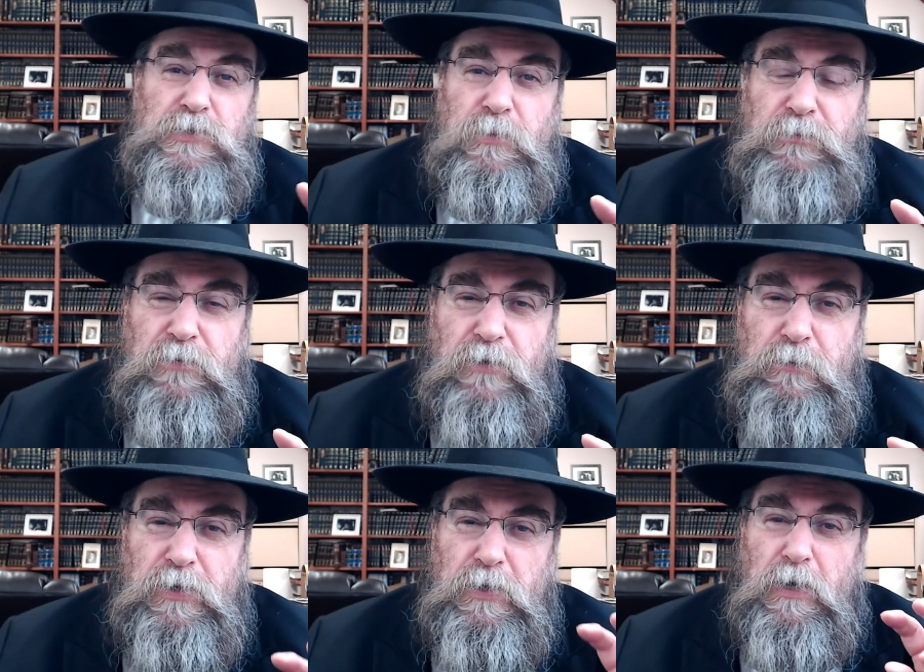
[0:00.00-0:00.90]
something
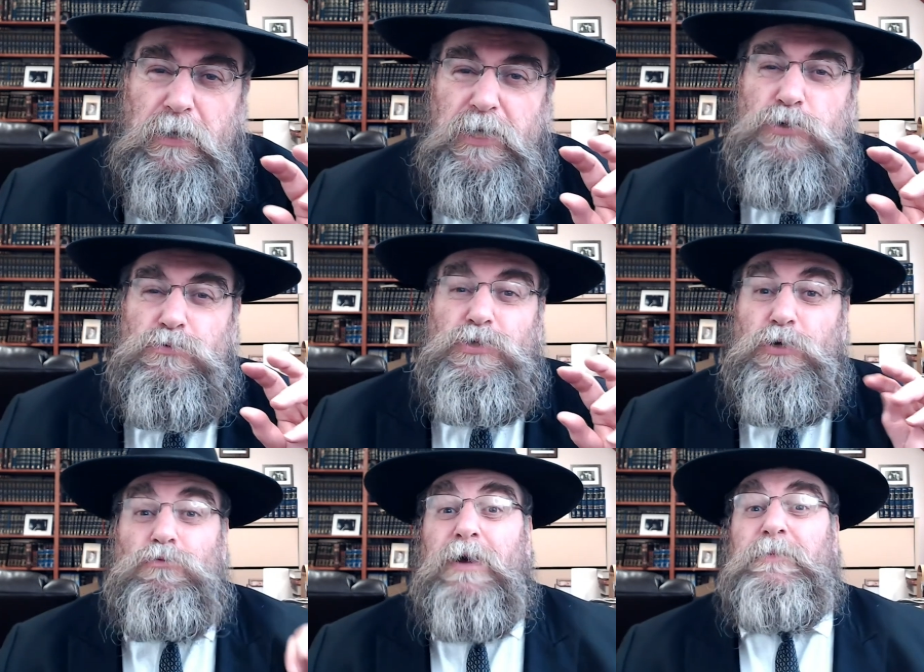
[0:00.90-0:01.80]
very an interesting
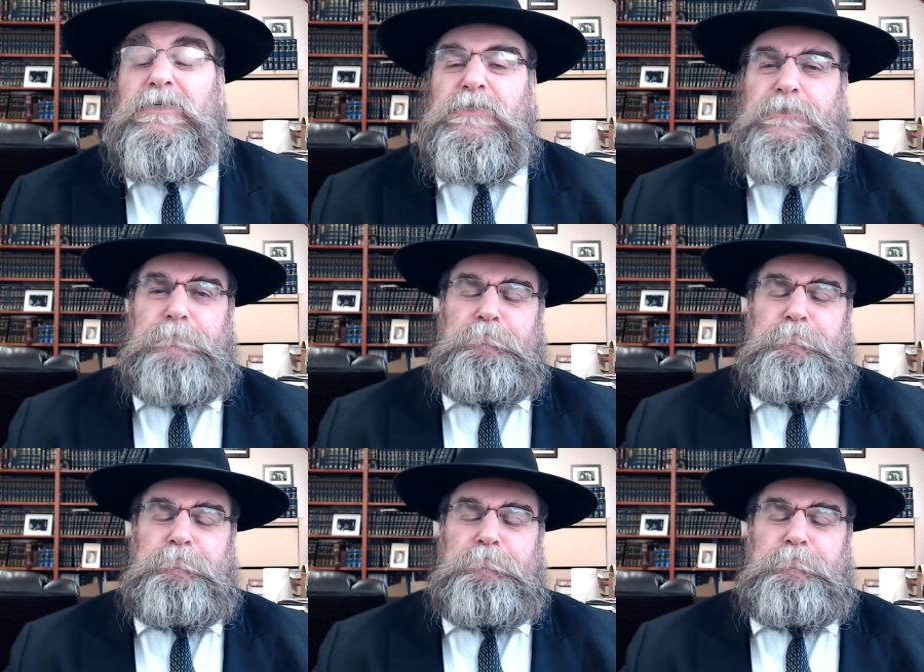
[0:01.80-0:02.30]
remes.